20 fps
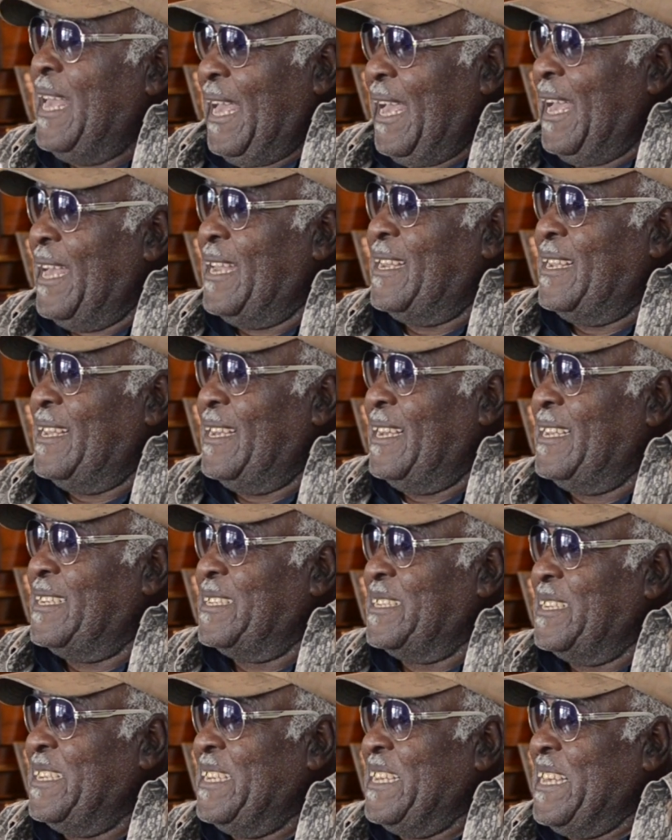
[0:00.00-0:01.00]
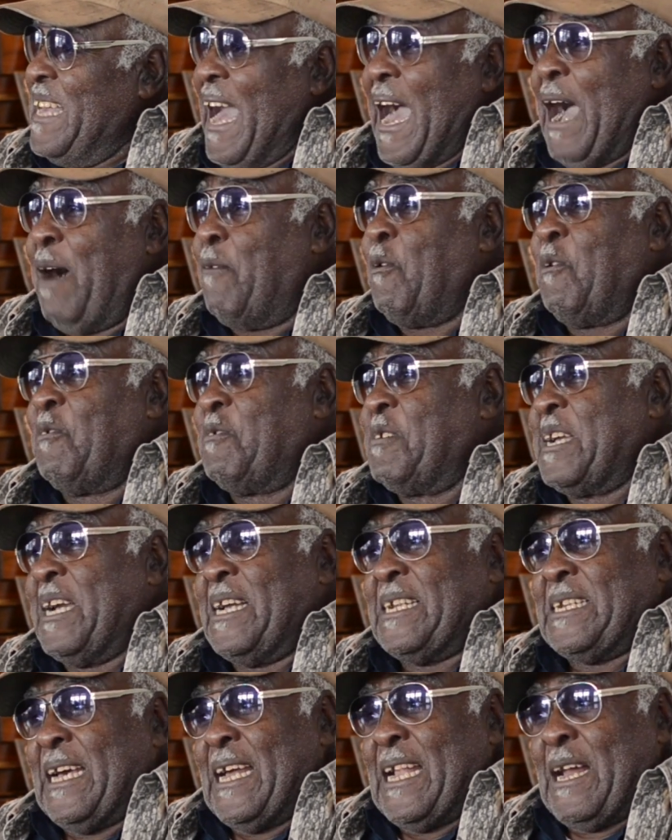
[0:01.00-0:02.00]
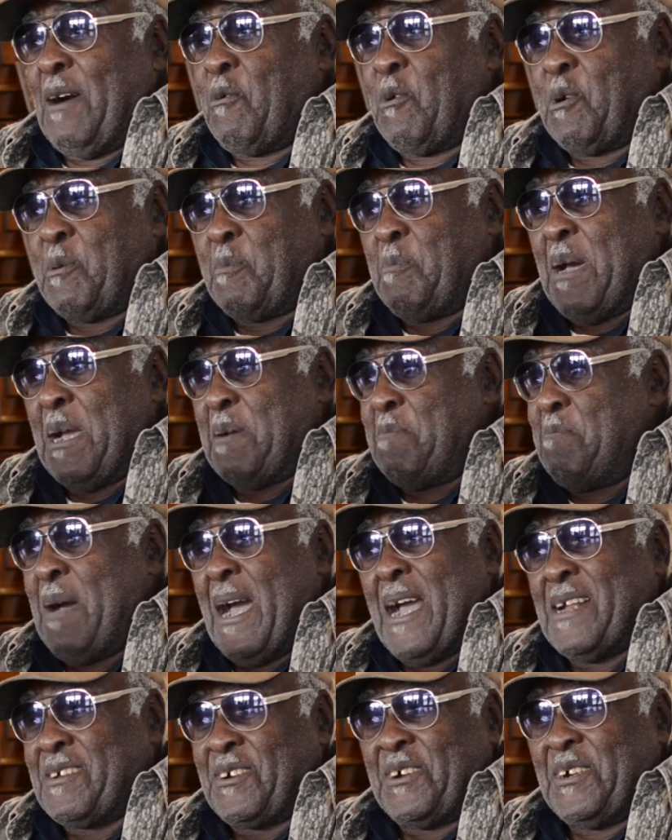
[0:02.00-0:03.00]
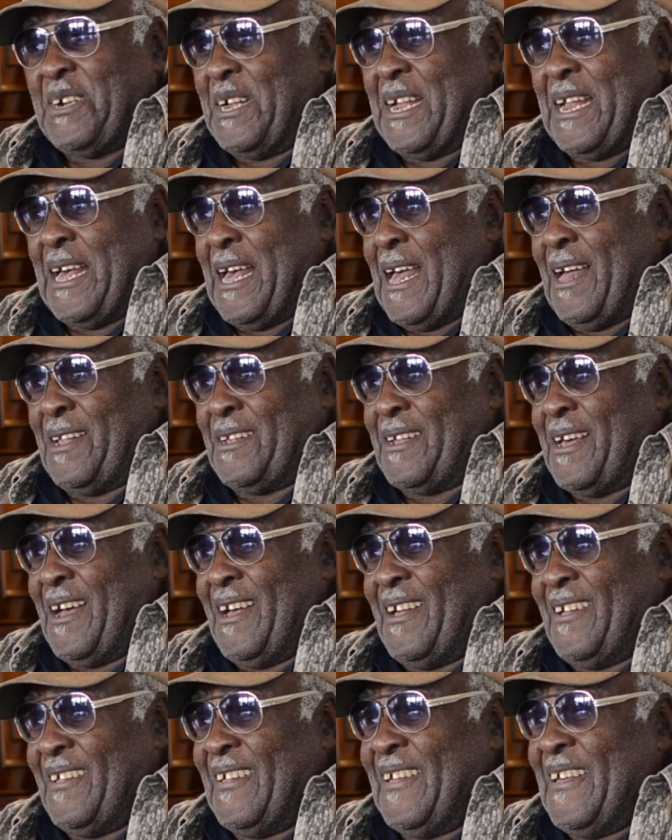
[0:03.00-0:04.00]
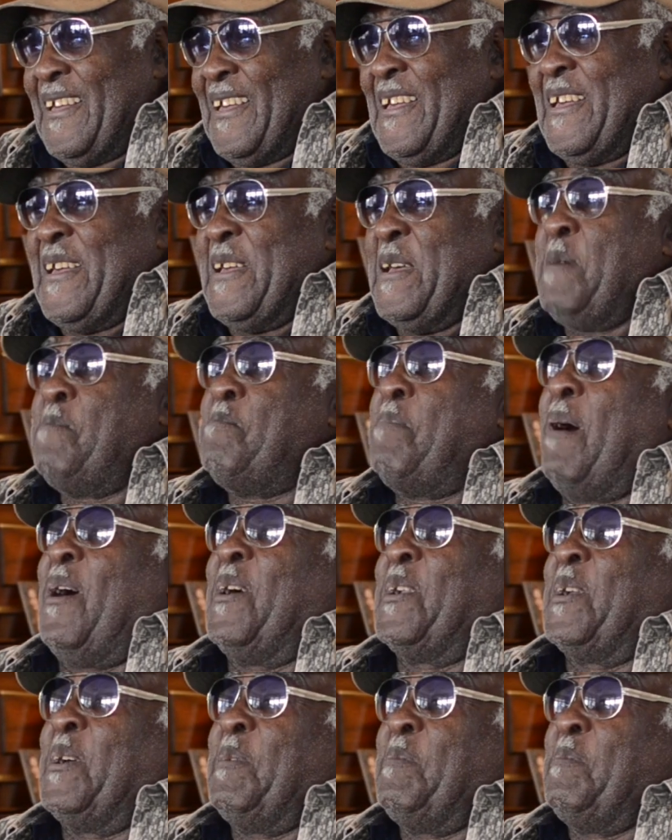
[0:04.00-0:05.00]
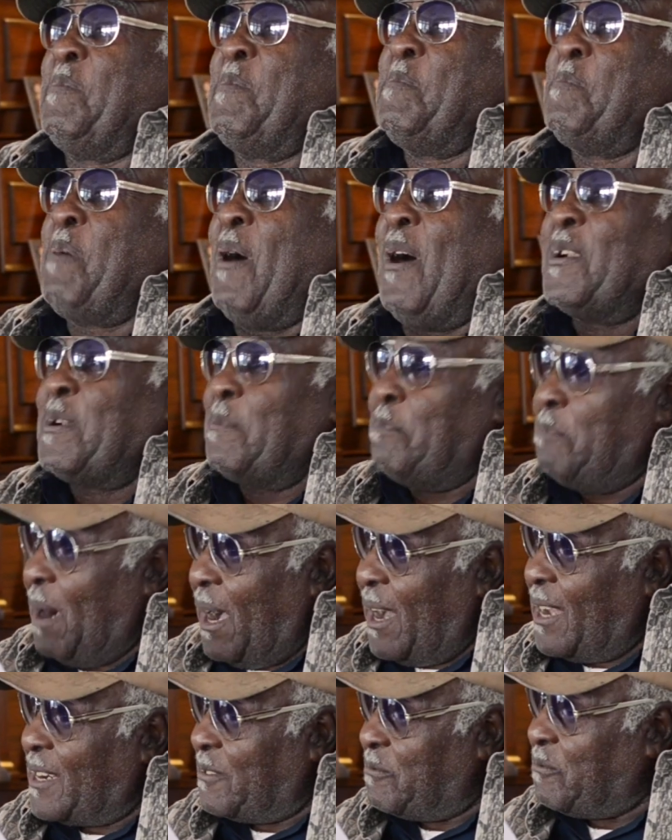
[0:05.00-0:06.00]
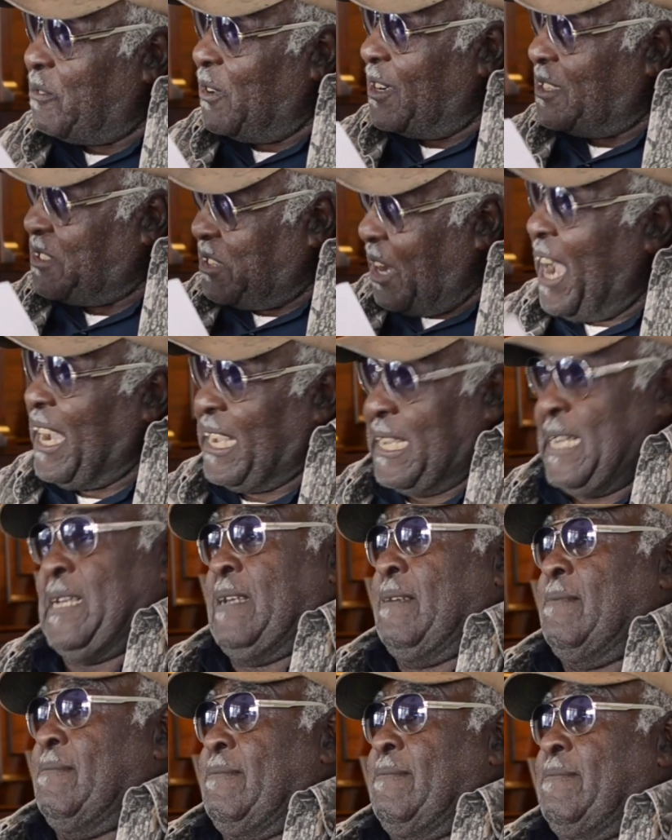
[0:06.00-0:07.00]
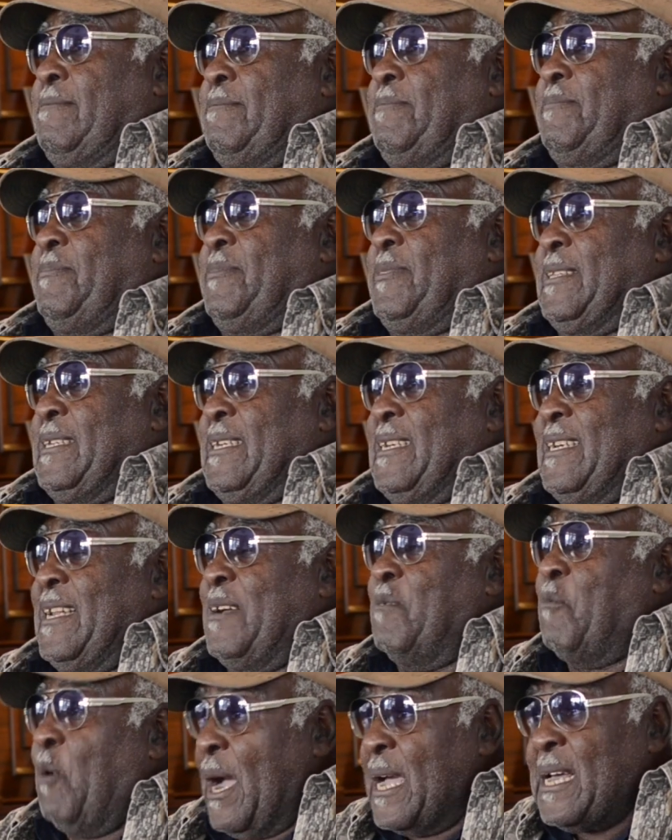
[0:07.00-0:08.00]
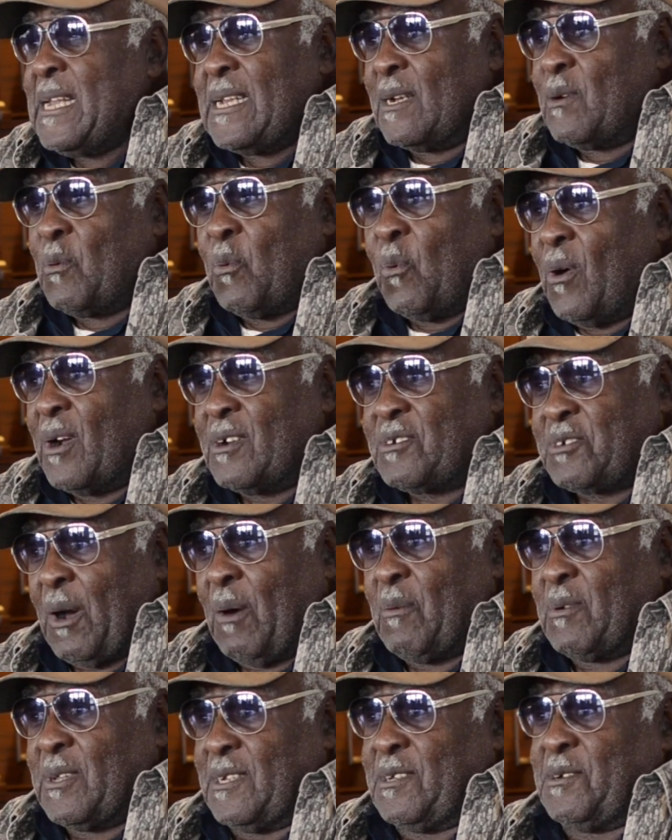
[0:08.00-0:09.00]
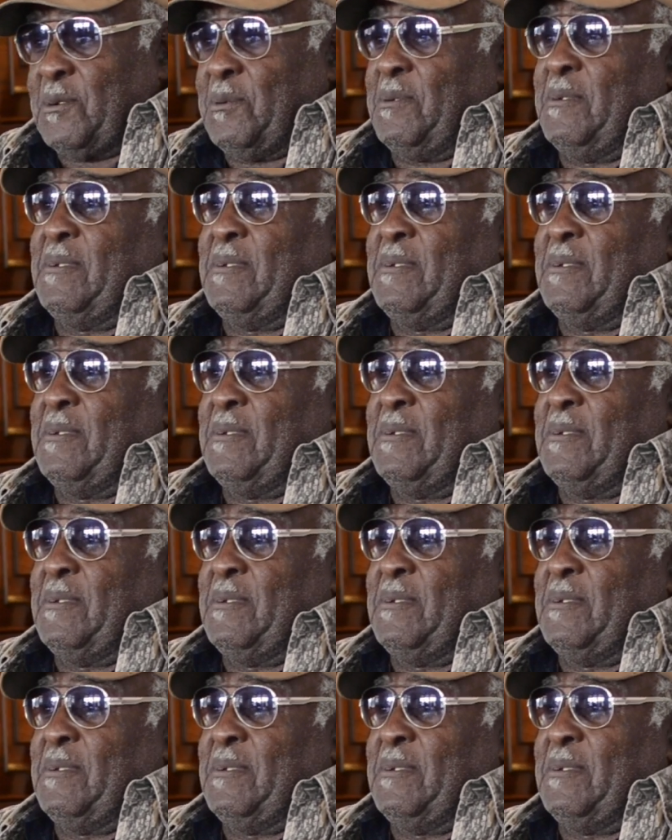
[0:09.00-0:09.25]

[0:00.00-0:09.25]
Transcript: And I won't forget that. I want to make mention of that now. He bought a butter for a turkey. And Whaley the one sold it to him.